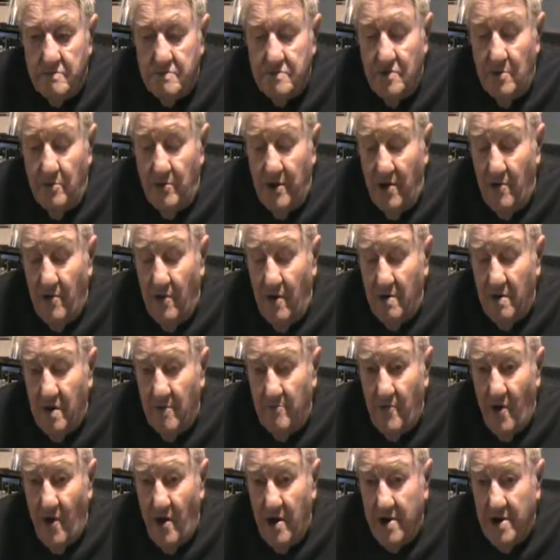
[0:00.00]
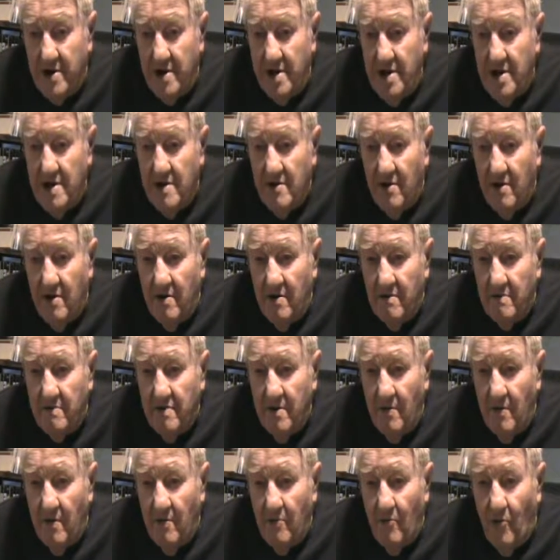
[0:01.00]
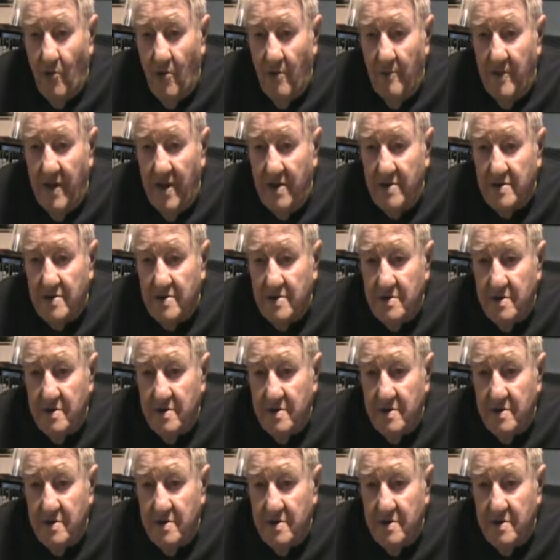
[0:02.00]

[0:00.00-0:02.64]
Shall we go on to Marquis, or you want more about?